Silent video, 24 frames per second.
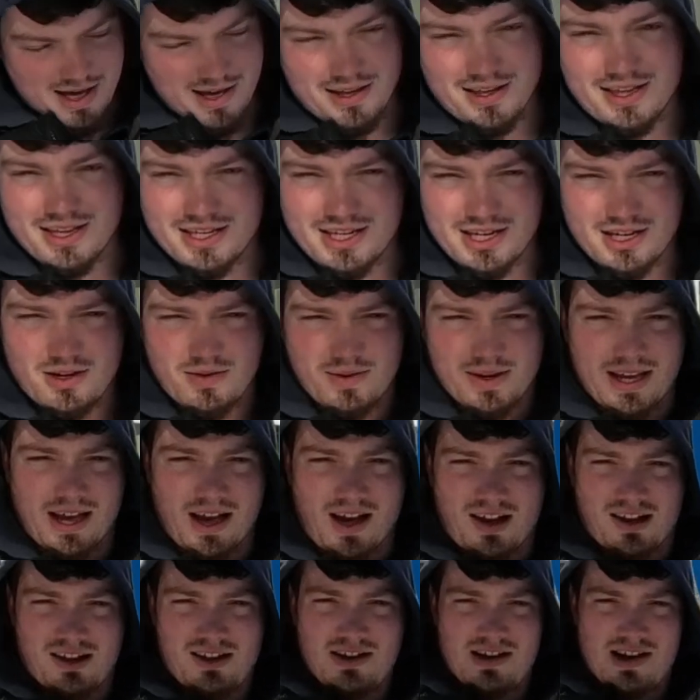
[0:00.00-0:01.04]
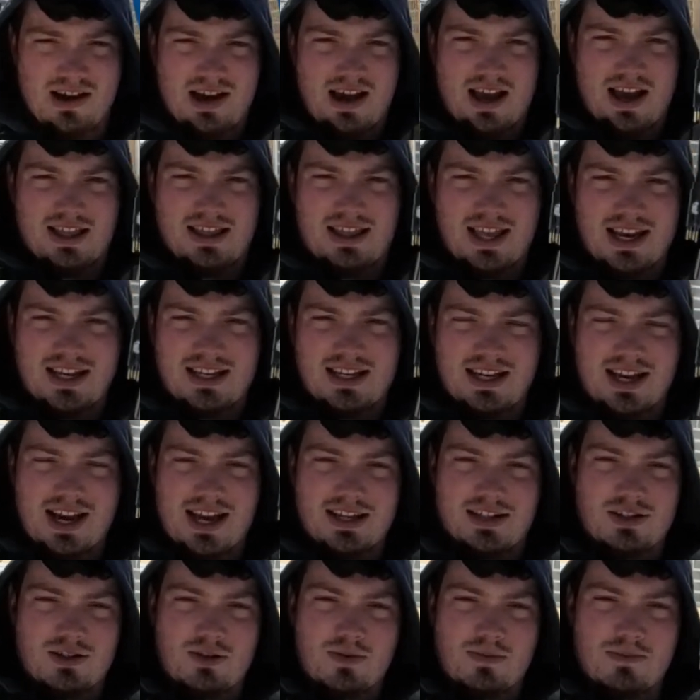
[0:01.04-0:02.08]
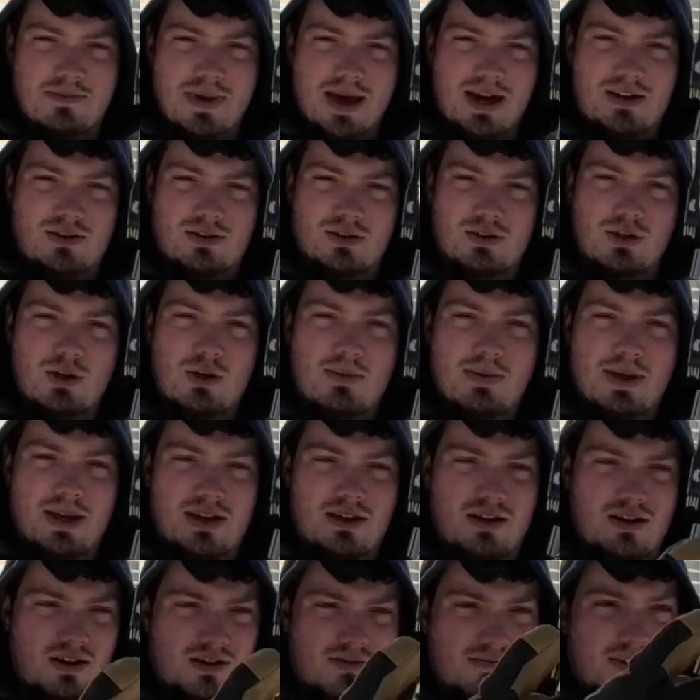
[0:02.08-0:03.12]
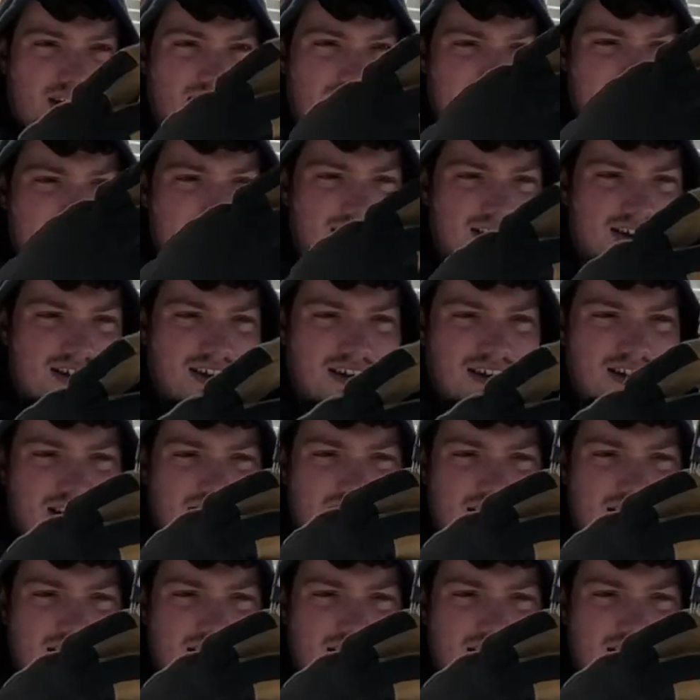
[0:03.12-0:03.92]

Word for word: continuing on, it then connects to metal tubing right here